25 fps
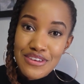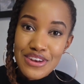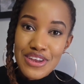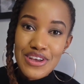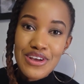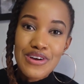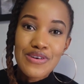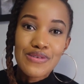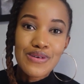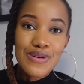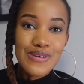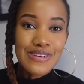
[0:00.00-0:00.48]

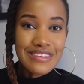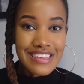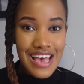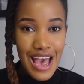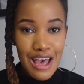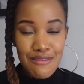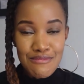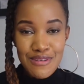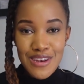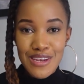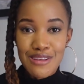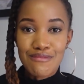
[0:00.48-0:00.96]
video what was
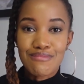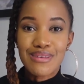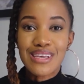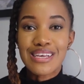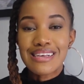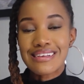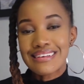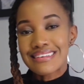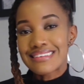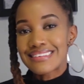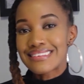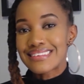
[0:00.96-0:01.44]
happening
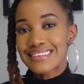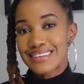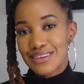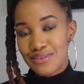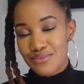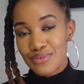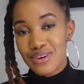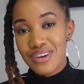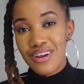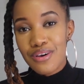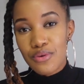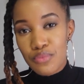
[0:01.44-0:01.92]
because
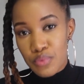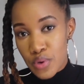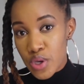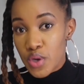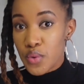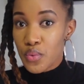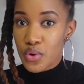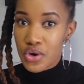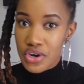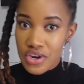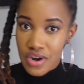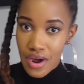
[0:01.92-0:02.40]
well,
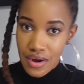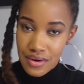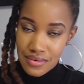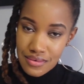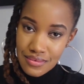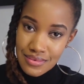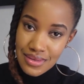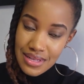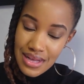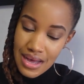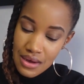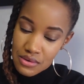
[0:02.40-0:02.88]

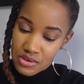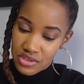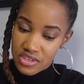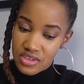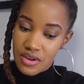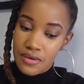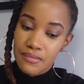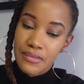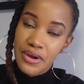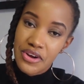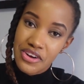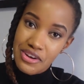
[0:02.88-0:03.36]
I was
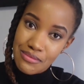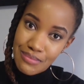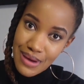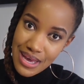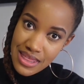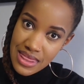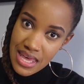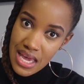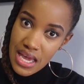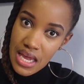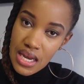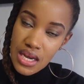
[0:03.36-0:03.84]
not married by
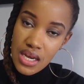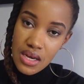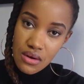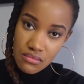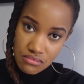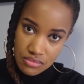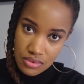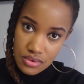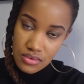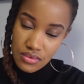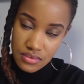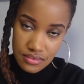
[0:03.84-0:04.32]

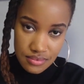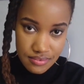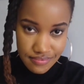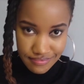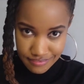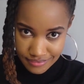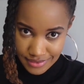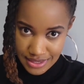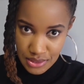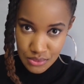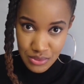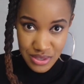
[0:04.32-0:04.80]
then.
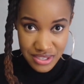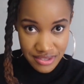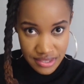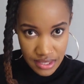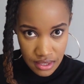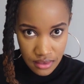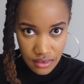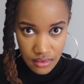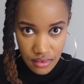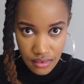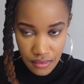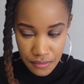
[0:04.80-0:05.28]
We're
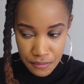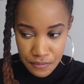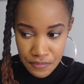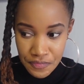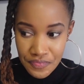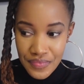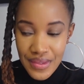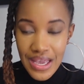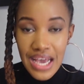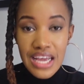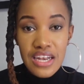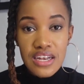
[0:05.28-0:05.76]
single
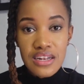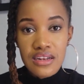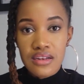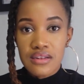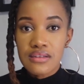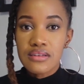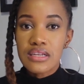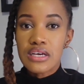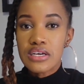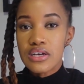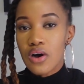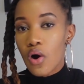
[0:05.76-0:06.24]

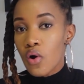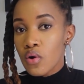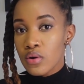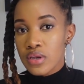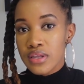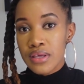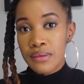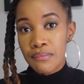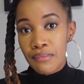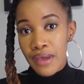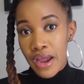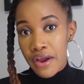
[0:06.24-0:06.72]
and
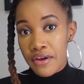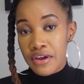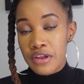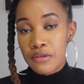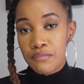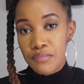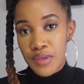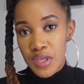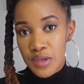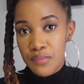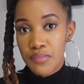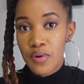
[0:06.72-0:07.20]
only
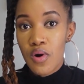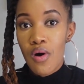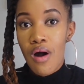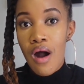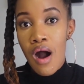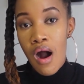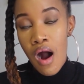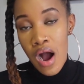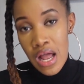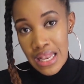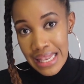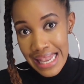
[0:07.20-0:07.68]
married people
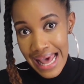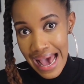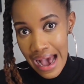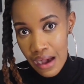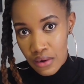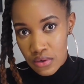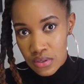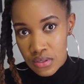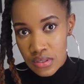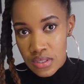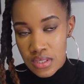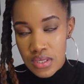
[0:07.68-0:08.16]
are
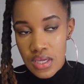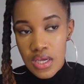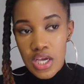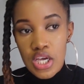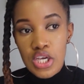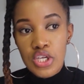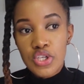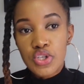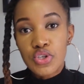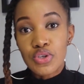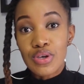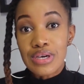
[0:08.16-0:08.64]
allowed
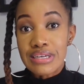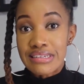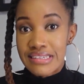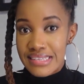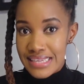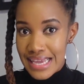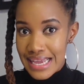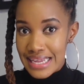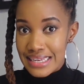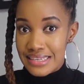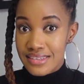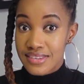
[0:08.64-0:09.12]
to
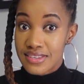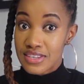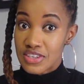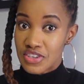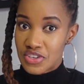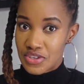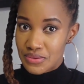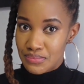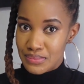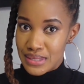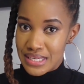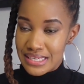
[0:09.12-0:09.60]
attend
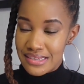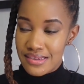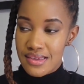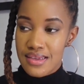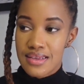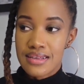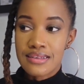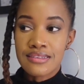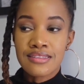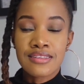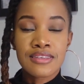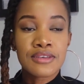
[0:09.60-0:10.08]
such
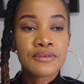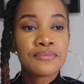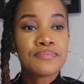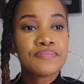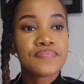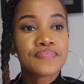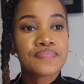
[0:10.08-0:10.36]
meetings.